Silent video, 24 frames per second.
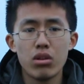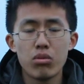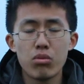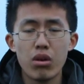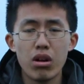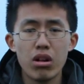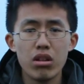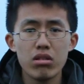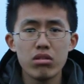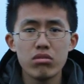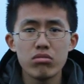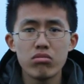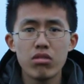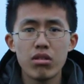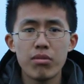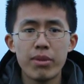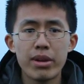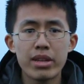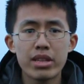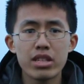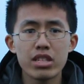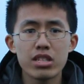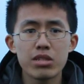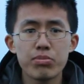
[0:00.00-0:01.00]
Well, what
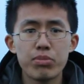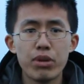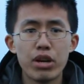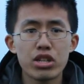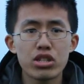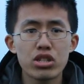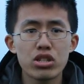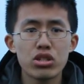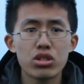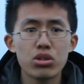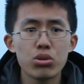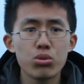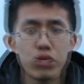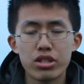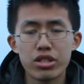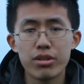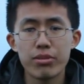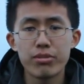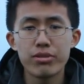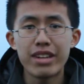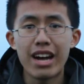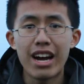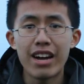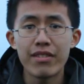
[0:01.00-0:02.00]
might this pressure do to
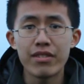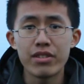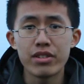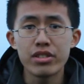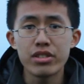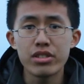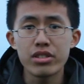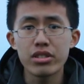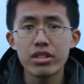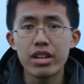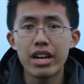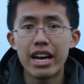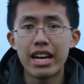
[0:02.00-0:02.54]
the divers